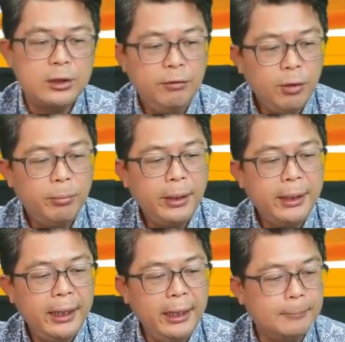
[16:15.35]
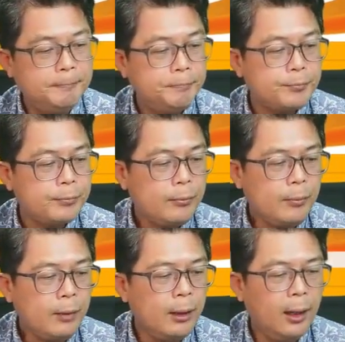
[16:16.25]
Of course, if you bring in
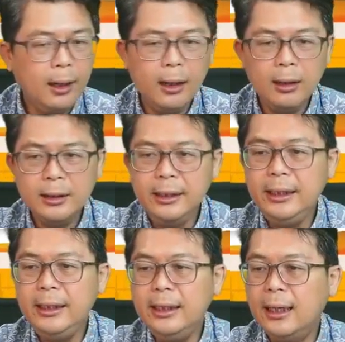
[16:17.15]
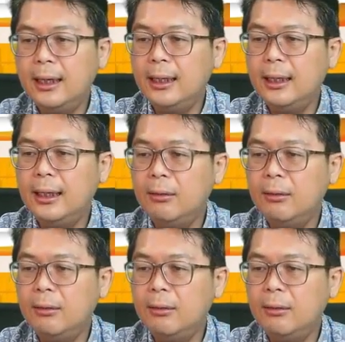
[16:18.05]
the